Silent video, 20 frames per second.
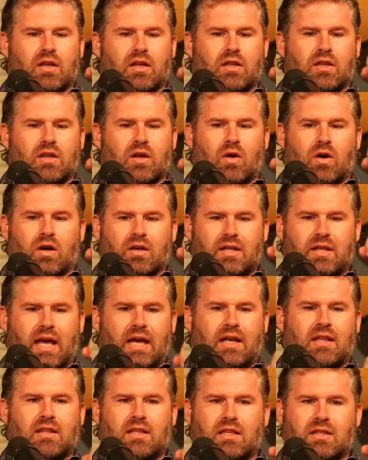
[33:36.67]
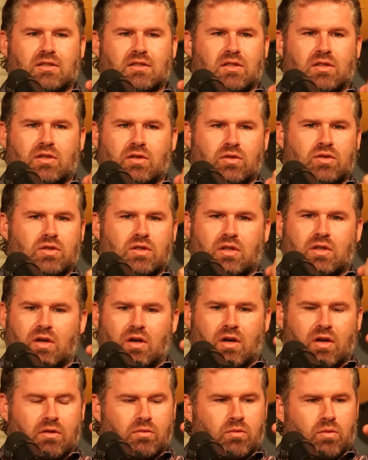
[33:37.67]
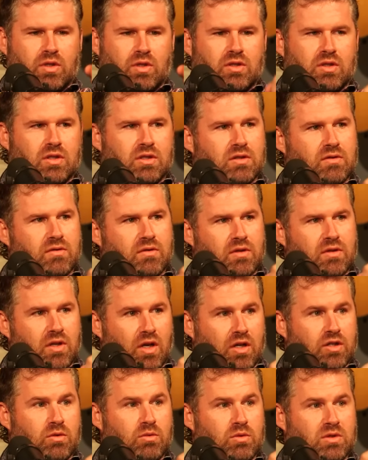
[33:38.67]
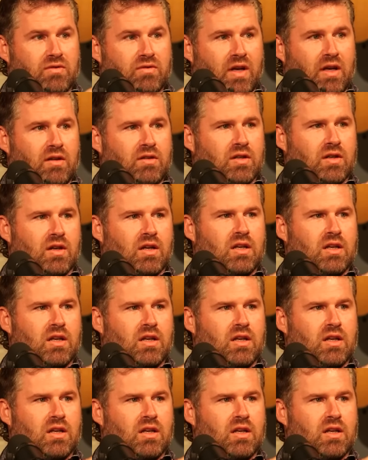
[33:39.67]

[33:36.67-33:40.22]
you know, are attacking the institution on which this country was founded on.